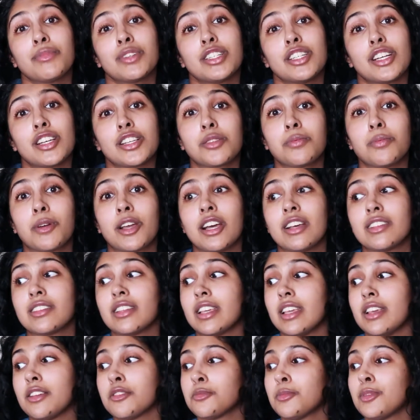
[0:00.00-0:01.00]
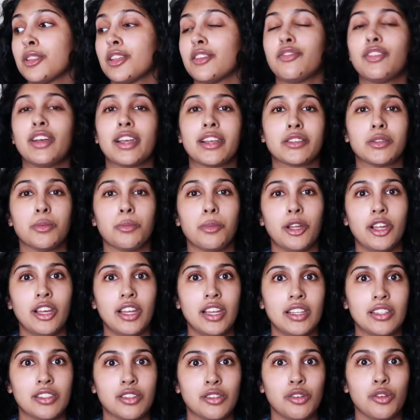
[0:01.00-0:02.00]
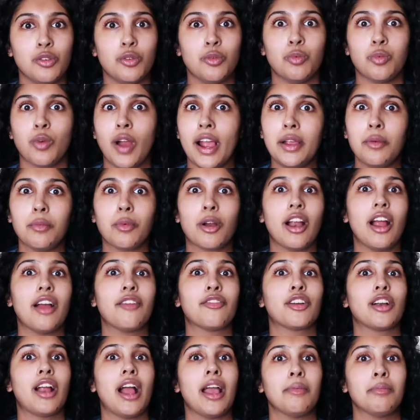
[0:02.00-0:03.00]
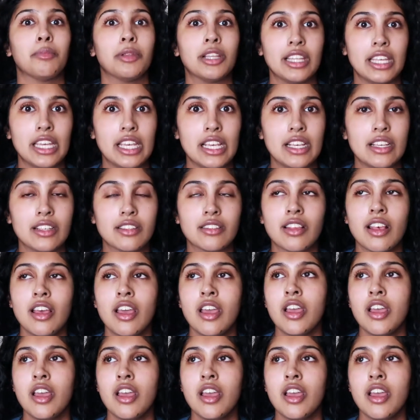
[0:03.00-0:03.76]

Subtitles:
just because it gives me the flexibility to write wherever I please,